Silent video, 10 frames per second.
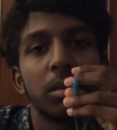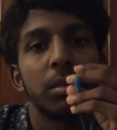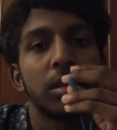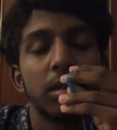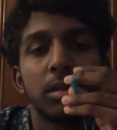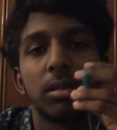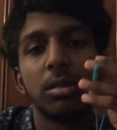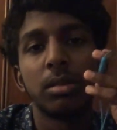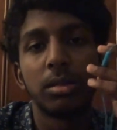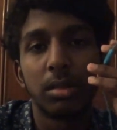better to
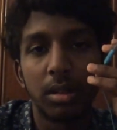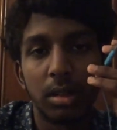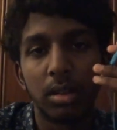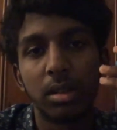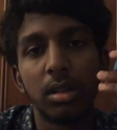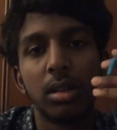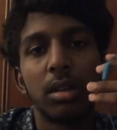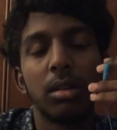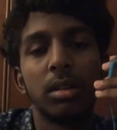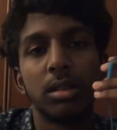do than
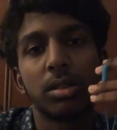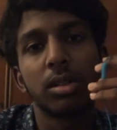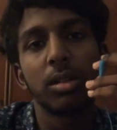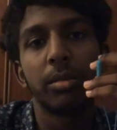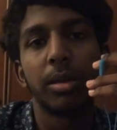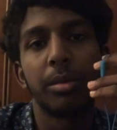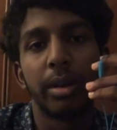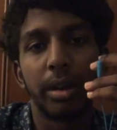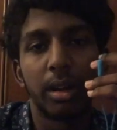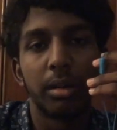destroy my
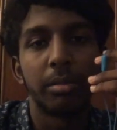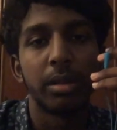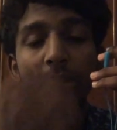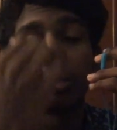brain by